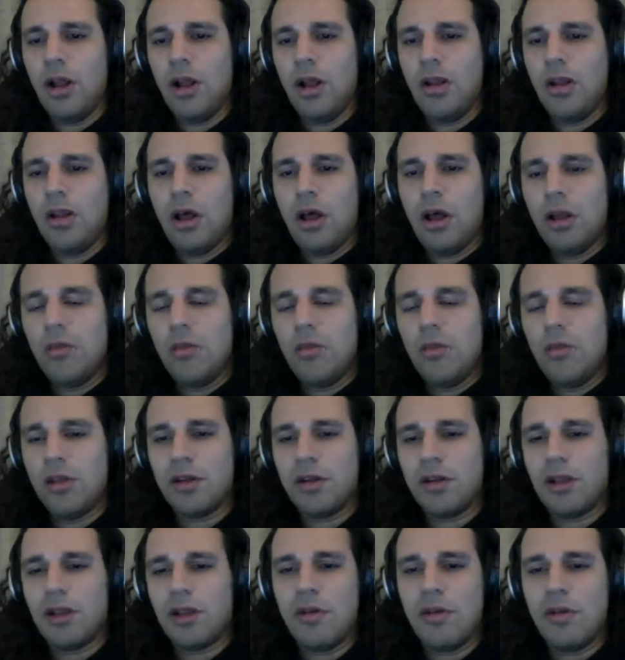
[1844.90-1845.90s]
all
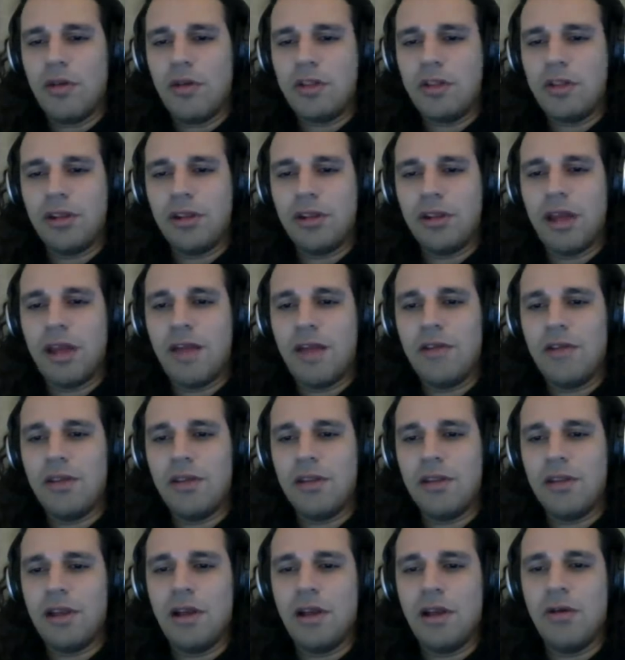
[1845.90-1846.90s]
modern languages have it
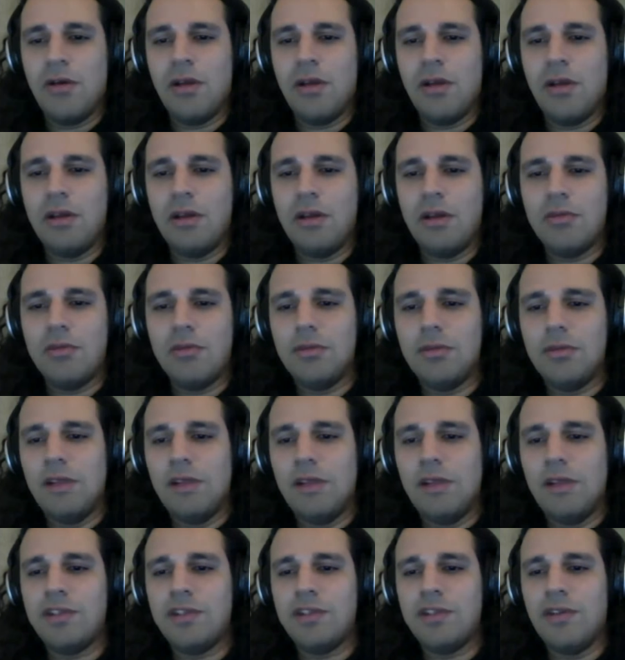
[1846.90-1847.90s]
now, and
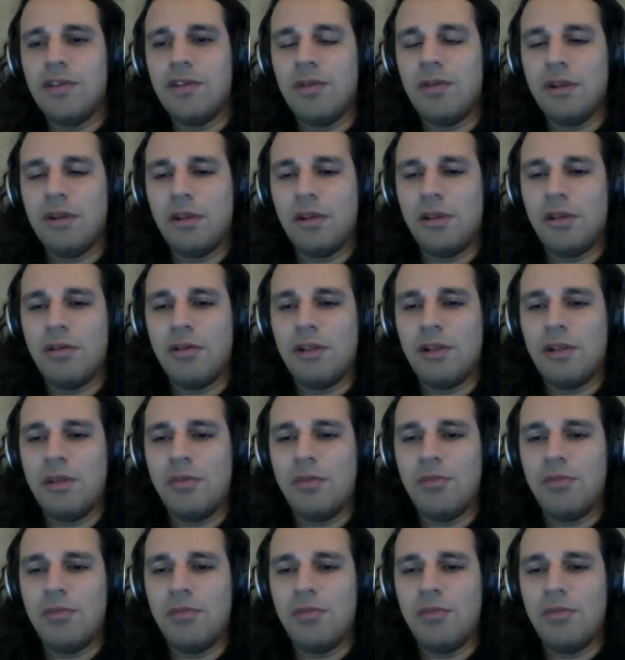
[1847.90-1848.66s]
if Java wants to keep yeah.